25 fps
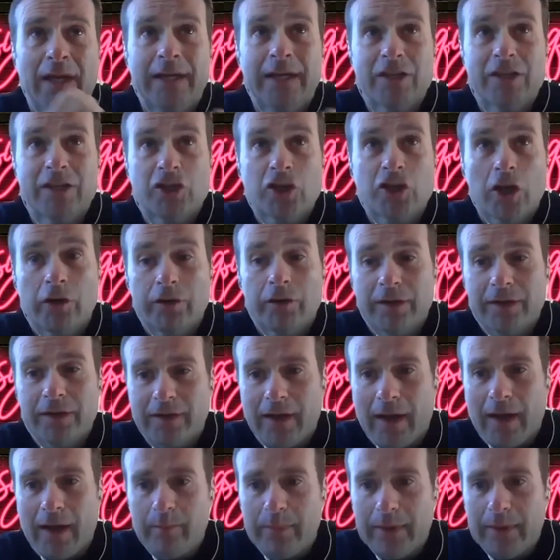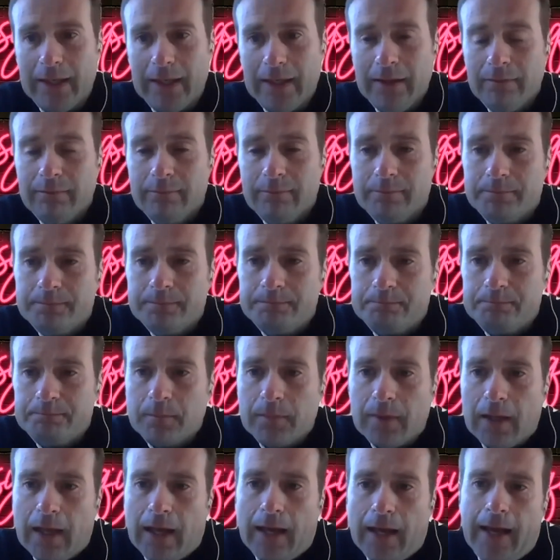insurance company,
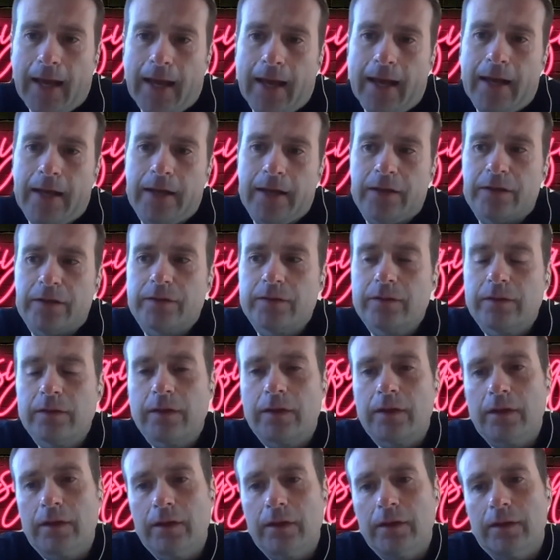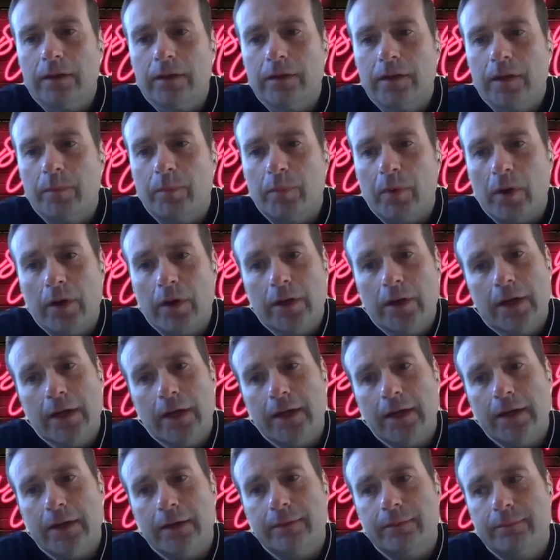and the
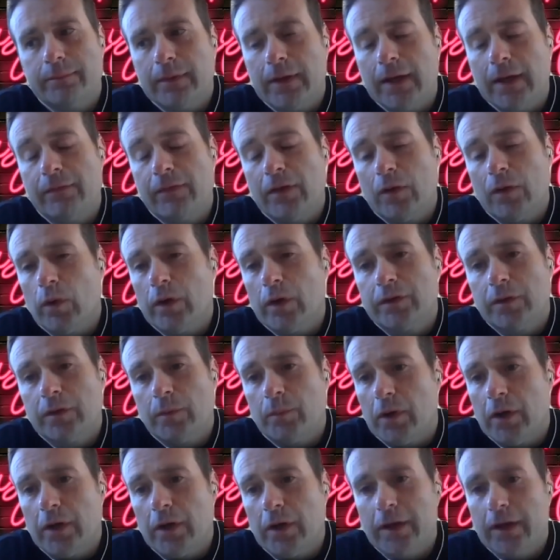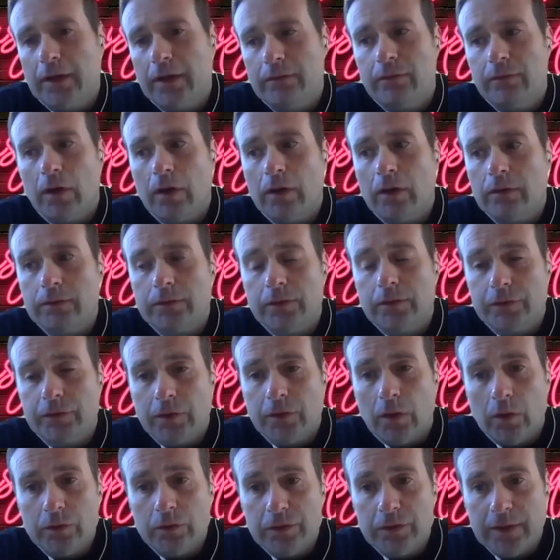broker, if there was a broker involved who
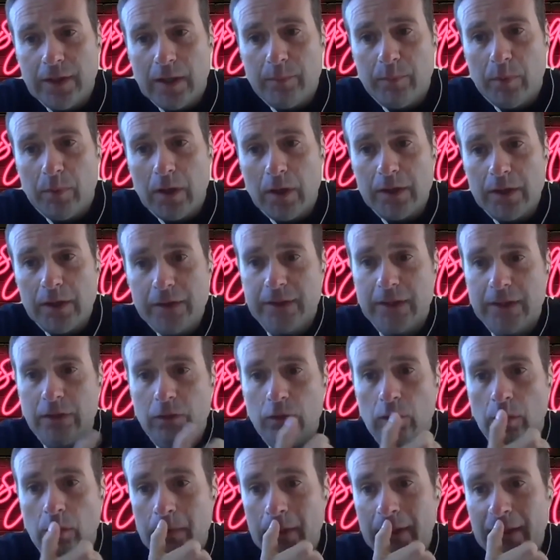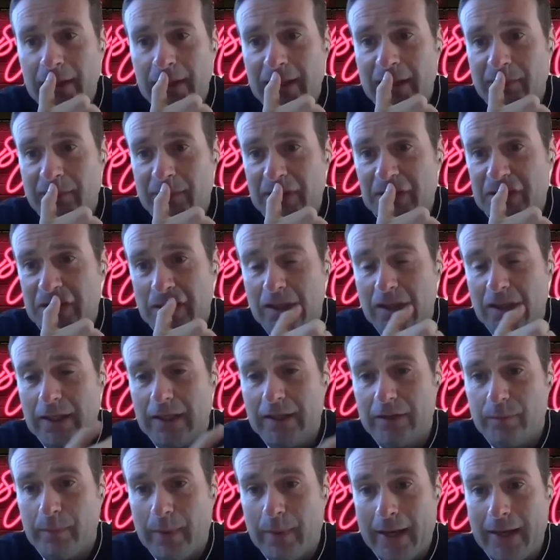sold you that policy, normally a commission
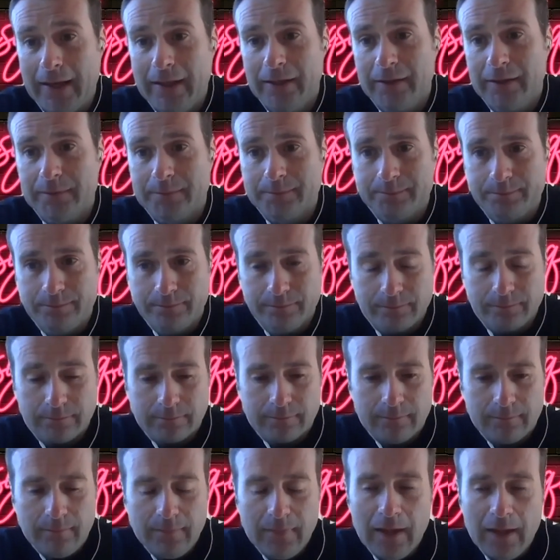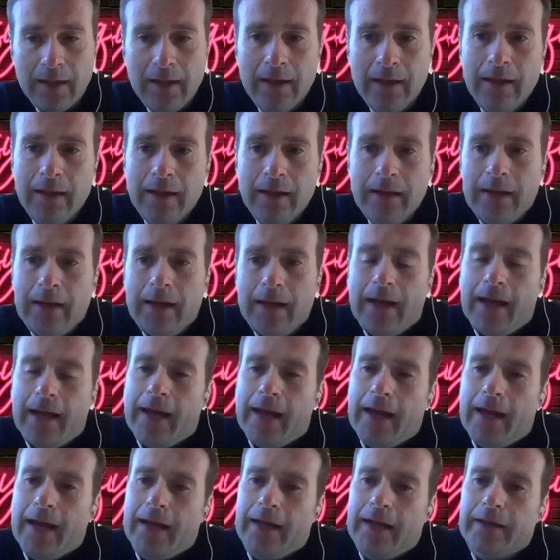is paid,
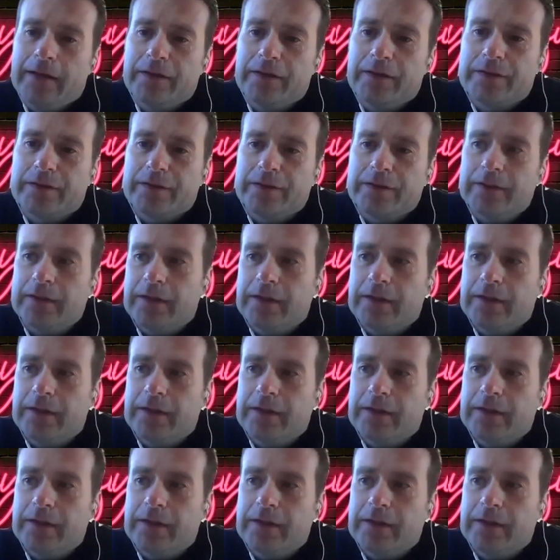and